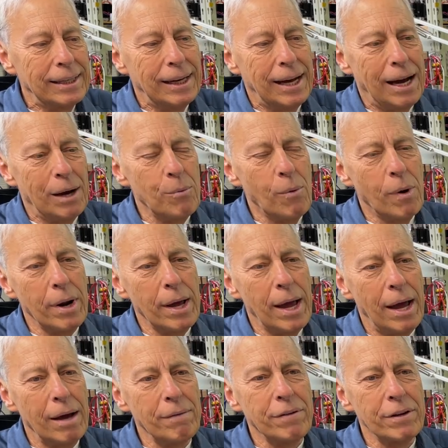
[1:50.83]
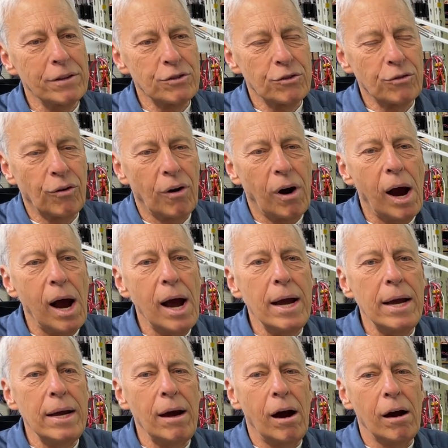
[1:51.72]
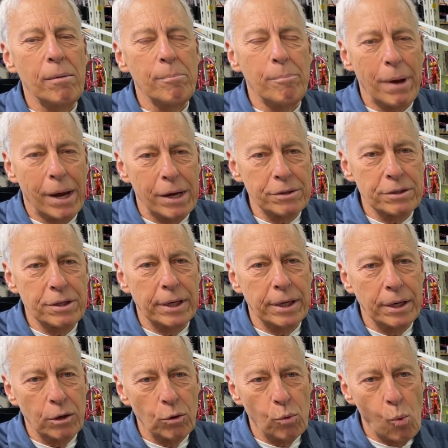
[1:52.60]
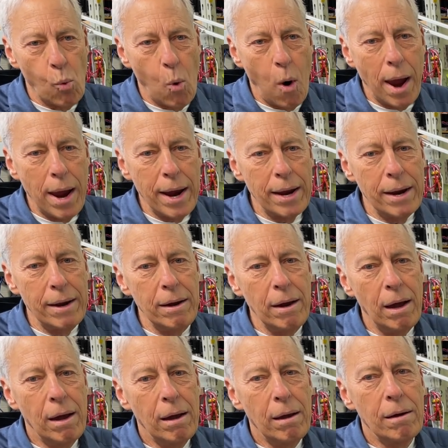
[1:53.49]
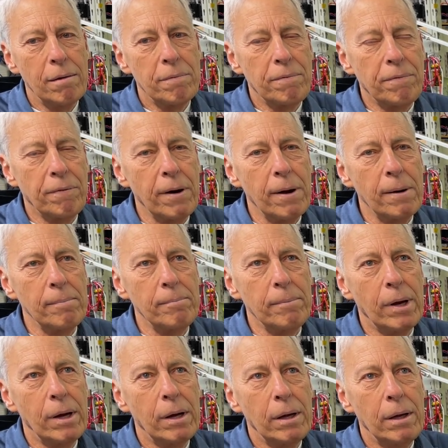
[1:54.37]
I want to have us try our best to get away from